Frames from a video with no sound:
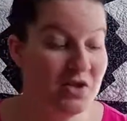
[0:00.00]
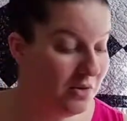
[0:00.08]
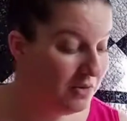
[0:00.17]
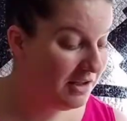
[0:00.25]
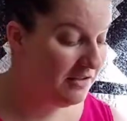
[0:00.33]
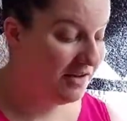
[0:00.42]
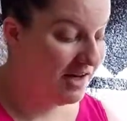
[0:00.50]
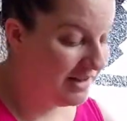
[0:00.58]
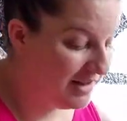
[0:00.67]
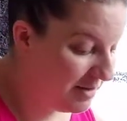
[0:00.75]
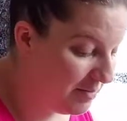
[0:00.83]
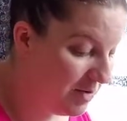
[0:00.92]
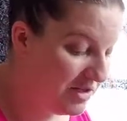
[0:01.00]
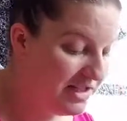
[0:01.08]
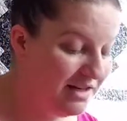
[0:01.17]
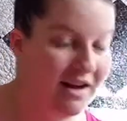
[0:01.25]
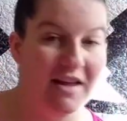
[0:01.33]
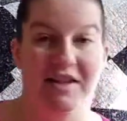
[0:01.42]
totally forgot that the boys
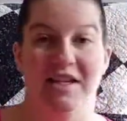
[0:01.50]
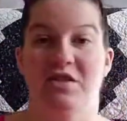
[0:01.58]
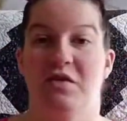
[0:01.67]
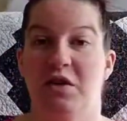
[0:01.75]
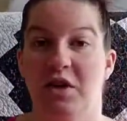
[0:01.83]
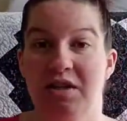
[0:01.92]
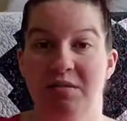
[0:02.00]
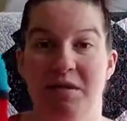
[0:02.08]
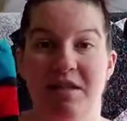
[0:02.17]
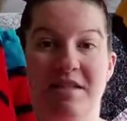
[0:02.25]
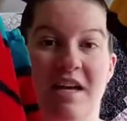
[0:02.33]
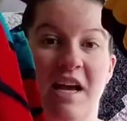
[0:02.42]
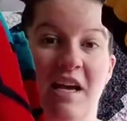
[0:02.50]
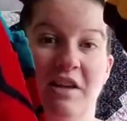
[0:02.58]
had gotten these for Christmas.